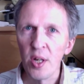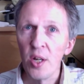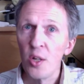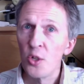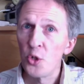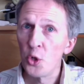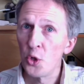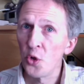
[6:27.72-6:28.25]

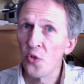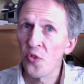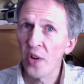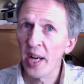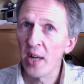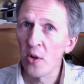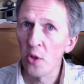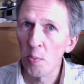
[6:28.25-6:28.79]
should you
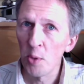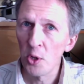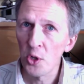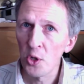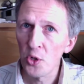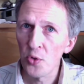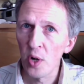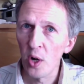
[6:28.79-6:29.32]
fail the
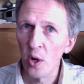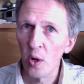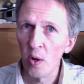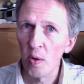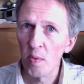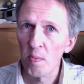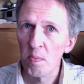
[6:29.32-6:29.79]
pushed roll,